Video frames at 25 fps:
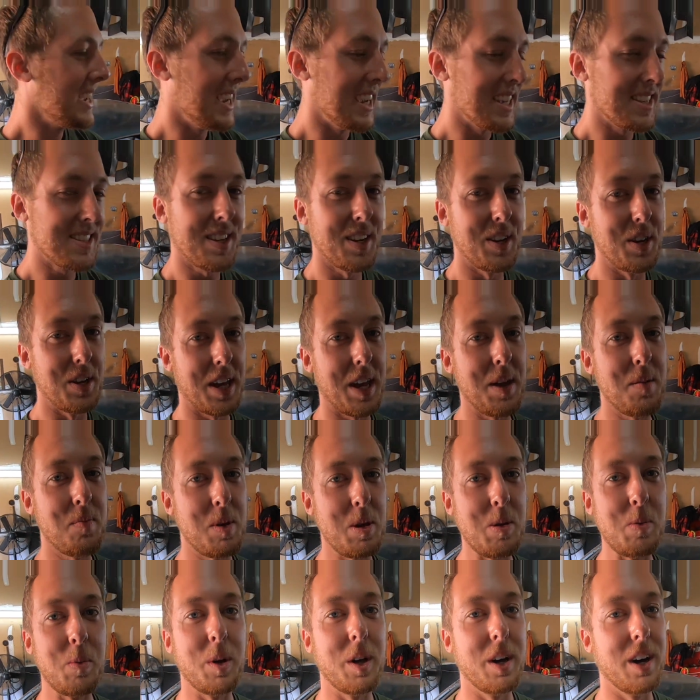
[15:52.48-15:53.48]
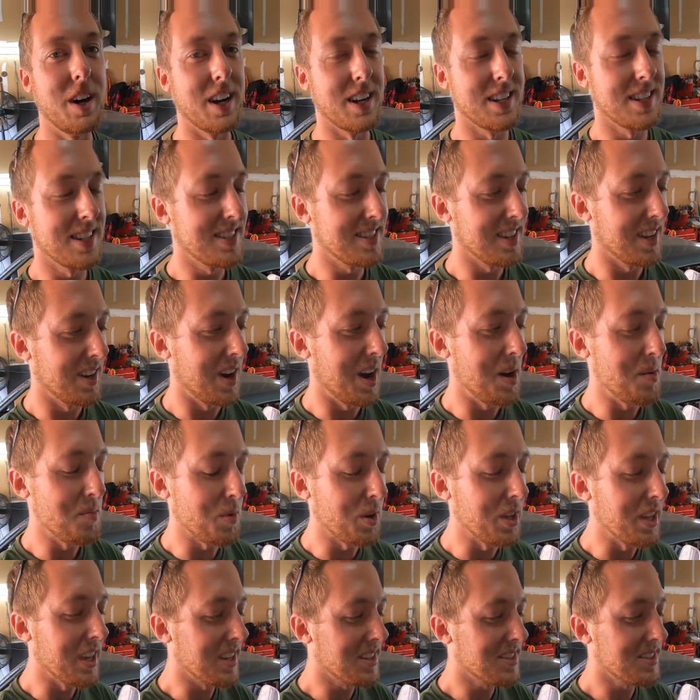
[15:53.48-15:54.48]
It's gonna get people hooked. So I'm
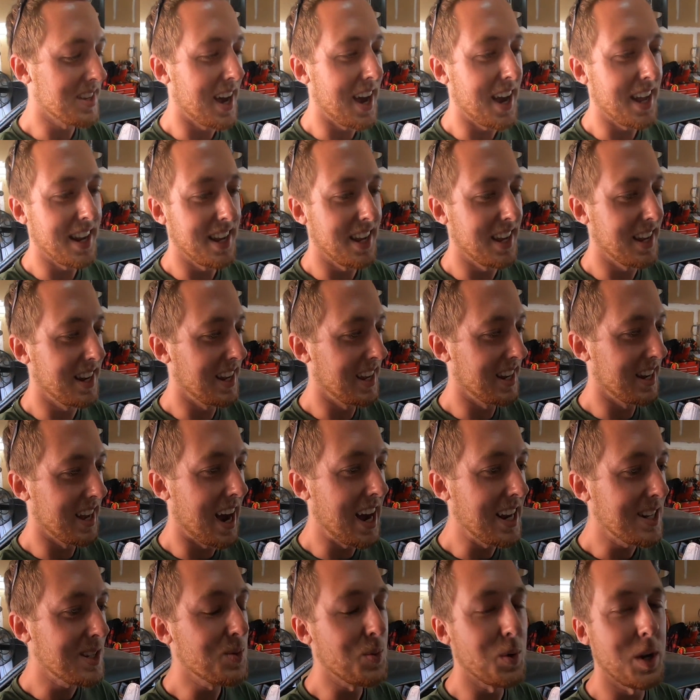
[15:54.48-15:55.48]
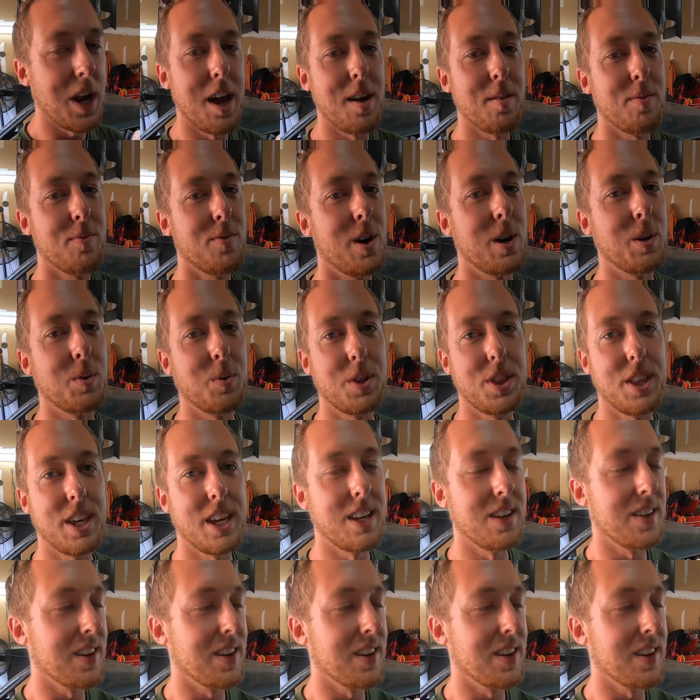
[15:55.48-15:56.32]
really excited, and I just want to have fun with it.